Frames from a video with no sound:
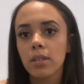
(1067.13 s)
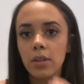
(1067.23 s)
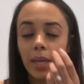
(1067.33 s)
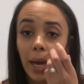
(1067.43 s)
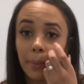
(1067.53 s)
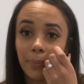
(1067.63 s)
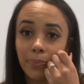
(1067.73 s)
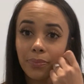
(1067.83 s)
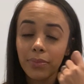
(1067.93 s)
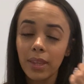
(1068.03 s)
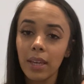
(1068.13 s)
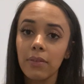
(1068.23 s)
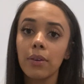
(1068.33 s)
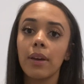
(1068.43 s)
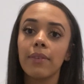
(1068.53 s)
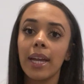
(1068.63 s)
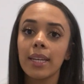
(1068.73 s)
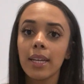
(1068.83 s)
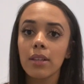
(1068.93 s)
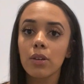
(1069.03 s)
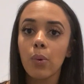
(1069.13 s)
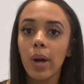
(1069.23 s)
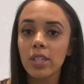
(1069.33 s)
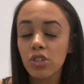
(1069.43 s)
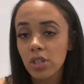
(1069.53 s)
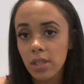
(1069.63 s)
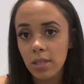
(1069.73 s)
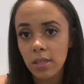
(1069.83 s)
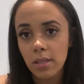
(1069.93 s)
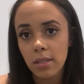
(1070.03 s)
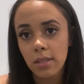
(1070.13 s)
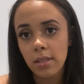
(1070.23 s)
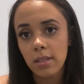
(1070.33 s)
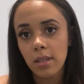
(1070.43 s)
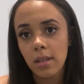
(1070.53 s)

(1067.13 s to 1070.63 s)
So yeah, if you have any other questions,